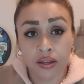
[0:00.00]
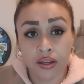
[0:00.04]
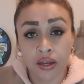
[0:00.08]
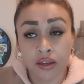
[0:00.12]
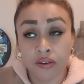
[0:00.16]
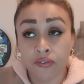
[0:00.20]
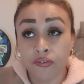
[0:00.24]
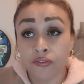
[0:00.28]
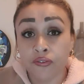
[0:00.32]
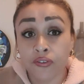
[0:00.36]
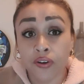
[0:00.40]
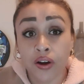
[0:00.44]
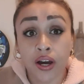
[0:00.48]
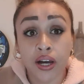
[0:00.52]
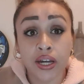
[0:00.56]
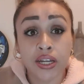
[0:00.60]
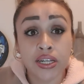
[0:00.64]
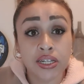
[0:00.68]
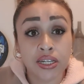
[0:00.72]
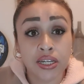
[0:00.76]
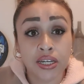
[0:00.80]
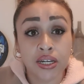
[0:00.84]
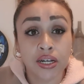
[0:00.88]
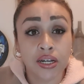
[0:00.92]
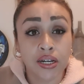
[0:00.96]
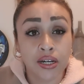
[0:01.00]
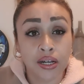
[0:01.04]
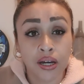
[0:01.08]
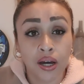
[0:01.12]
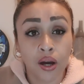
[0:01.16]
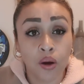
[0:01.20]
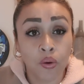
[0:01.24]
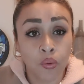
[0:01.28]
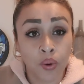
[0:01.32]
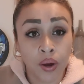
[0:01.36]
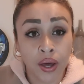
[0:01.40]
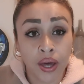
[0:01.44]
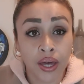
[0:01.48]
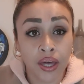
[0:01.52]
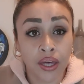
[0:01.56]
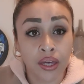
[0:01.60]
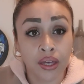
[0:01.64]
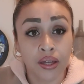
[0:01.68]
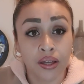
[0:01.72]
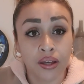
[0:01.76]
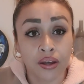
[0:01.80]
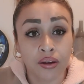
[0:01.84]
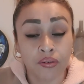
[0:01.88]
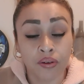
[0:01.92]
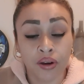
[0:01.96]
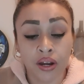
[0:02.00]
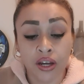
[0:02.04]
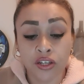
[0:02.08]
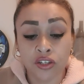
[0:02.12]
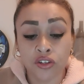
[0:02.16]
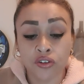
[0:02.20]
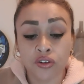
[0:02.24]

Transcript: and finding a way right?